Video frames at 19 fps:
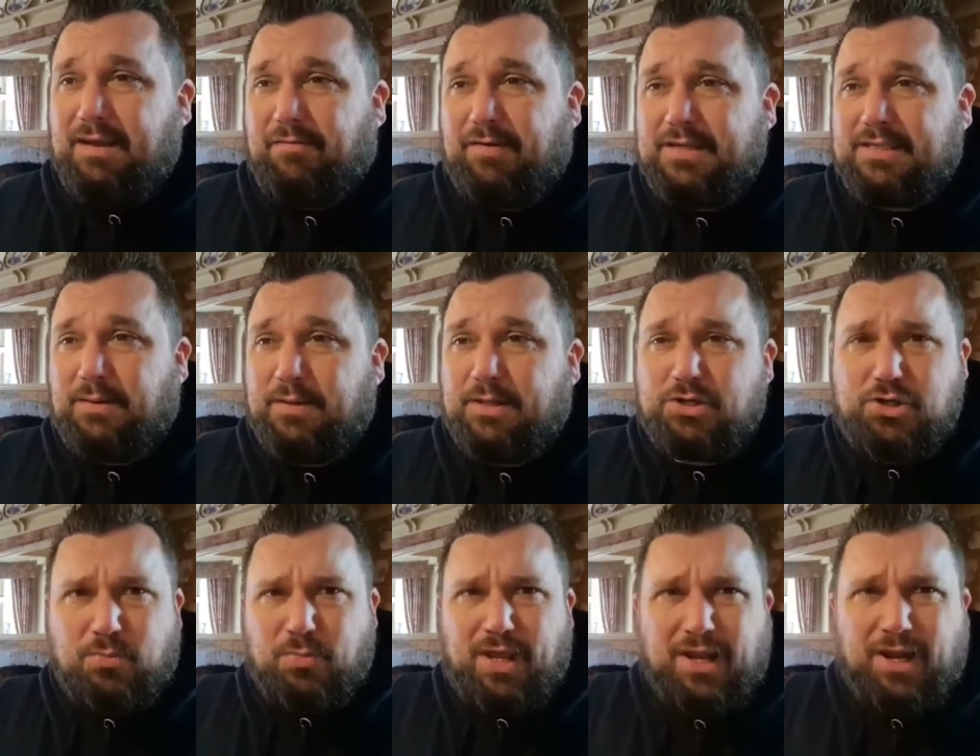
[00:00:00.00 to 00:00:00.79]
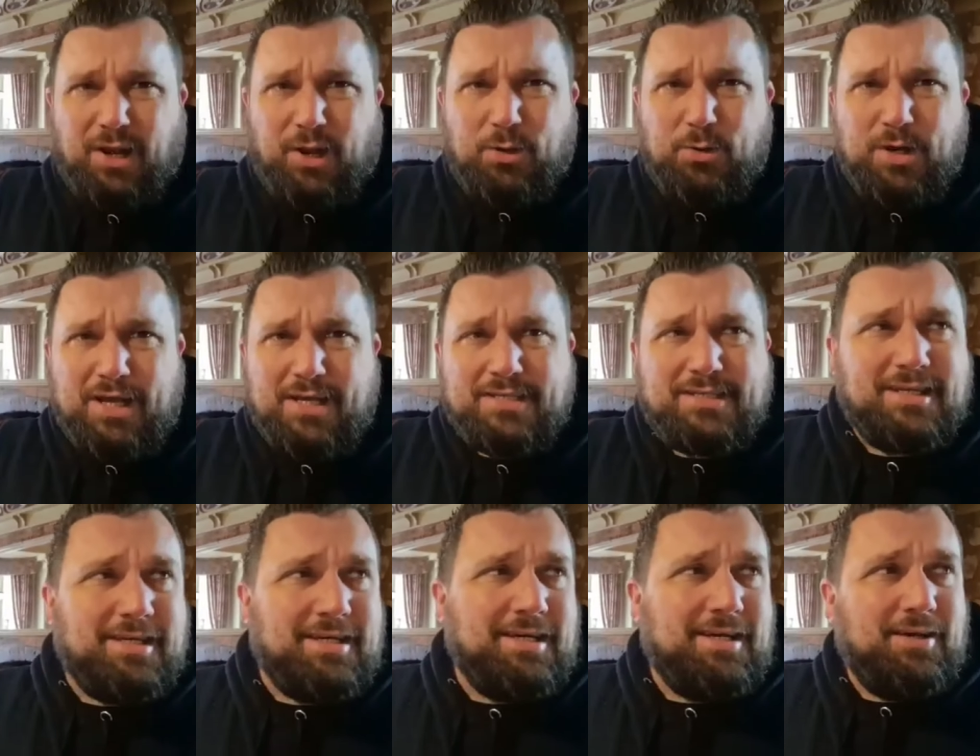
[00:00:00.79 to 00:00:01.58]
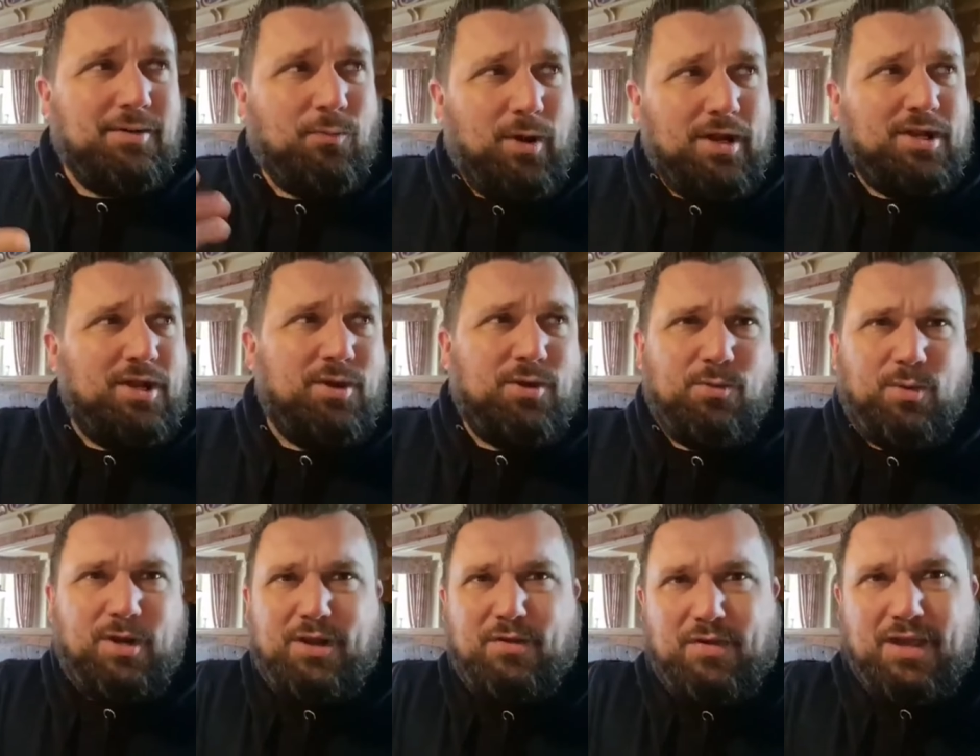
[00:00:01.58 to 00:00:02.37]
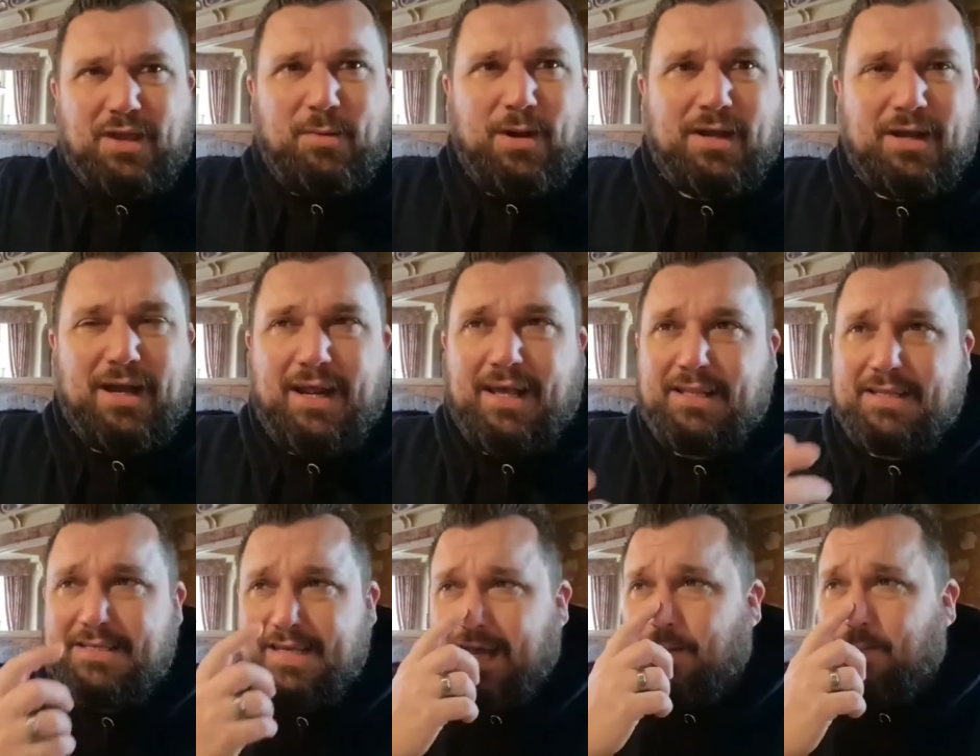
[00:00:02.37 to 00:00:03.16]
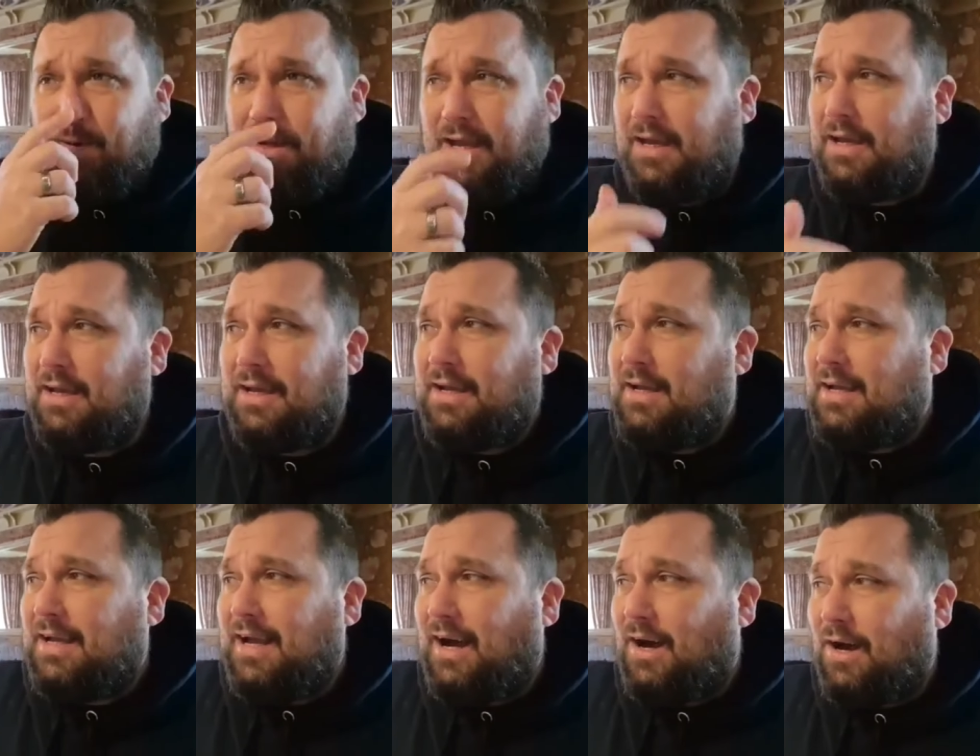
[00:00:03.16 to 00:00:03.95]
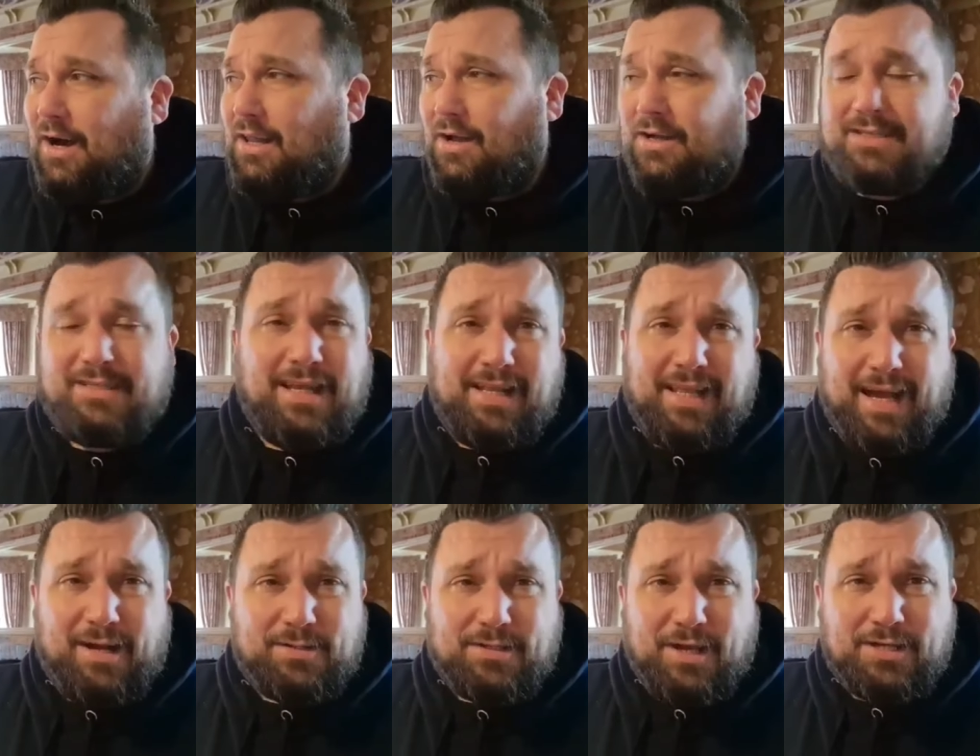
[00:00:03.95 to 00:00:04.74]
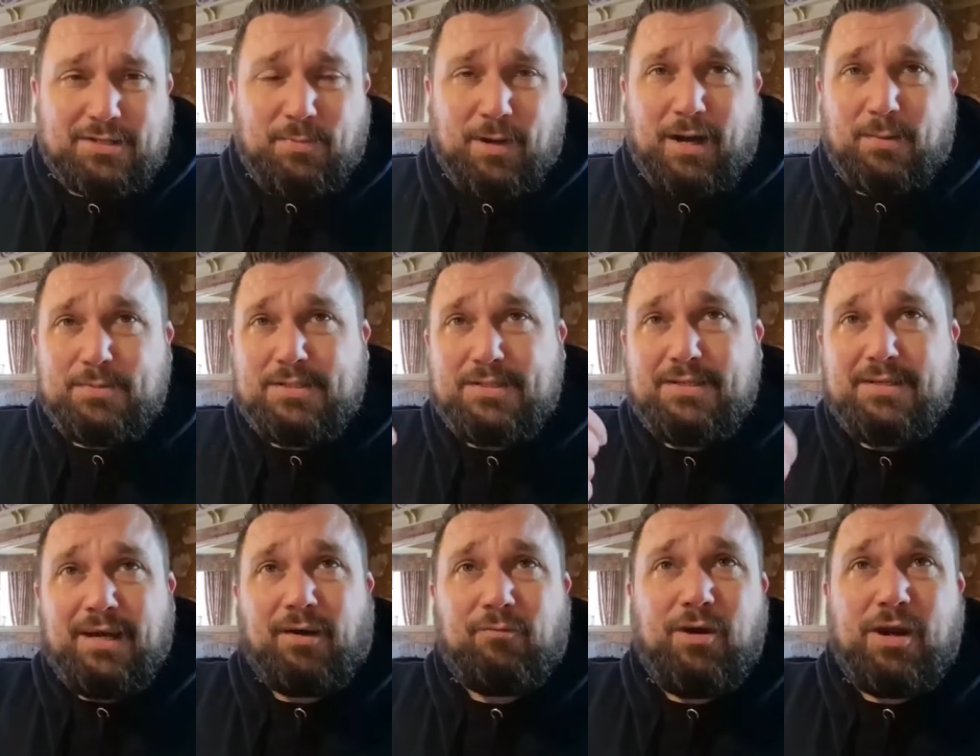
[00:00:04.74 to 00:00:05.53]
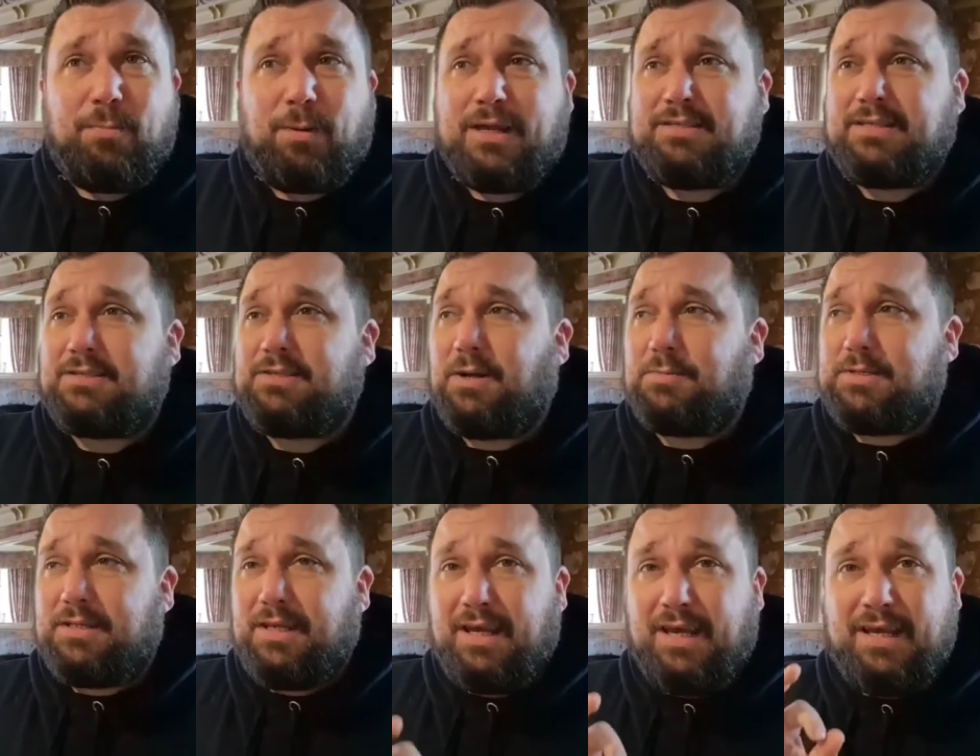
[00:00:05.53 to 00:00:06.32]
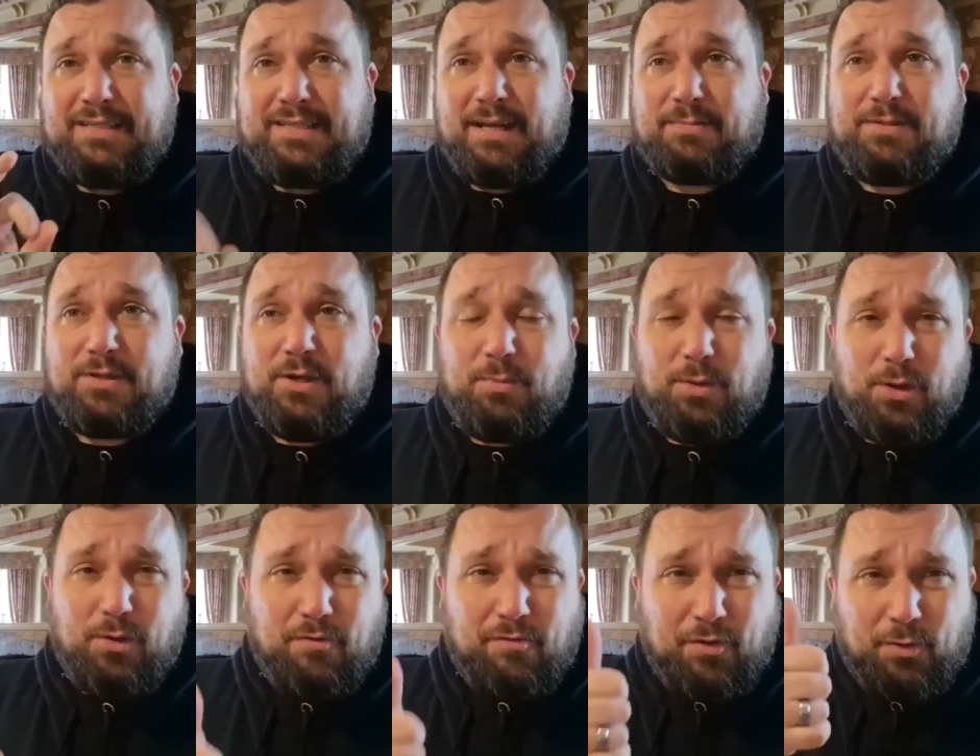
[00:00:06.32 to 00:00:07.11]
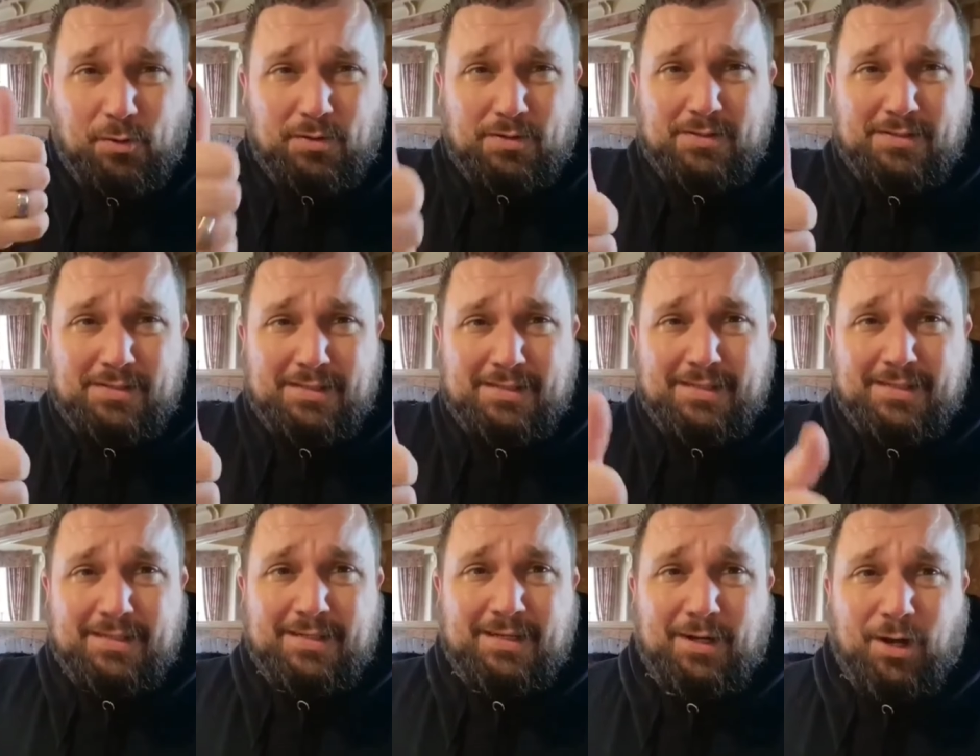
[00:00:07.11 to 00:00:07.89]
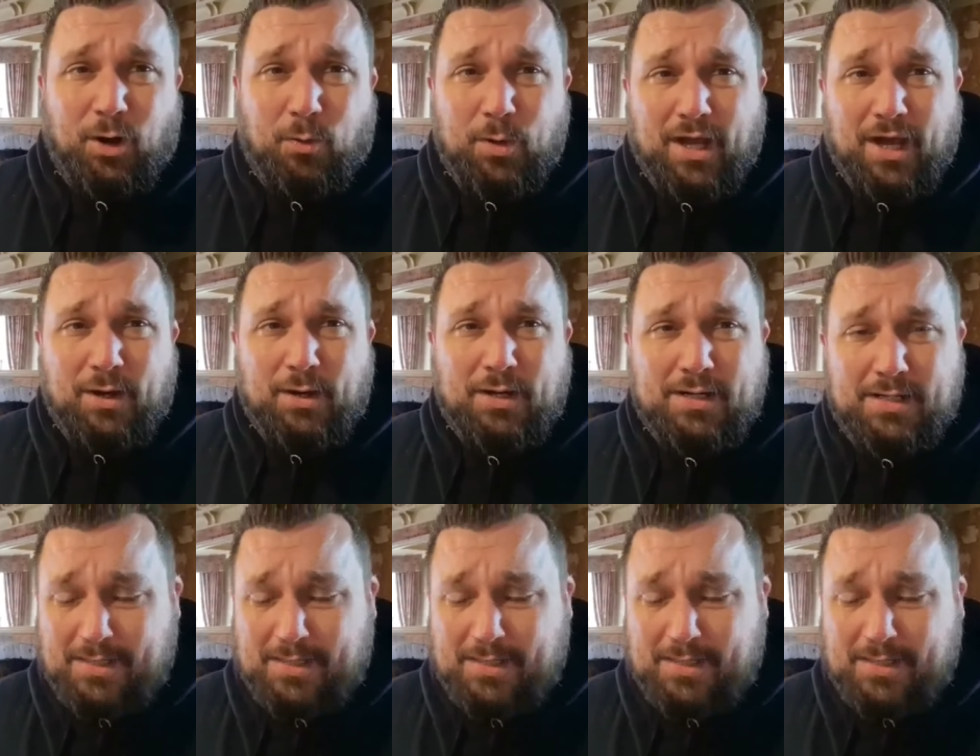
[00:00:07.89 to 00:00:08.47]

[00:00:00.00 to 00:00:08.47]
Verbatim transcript: definitely something that should be included when you when you think about going out in the town. But yeah, I like seeing the outskirts pubs. I'm really pleased I stopped in there. It's absolutely beautiful. On we go.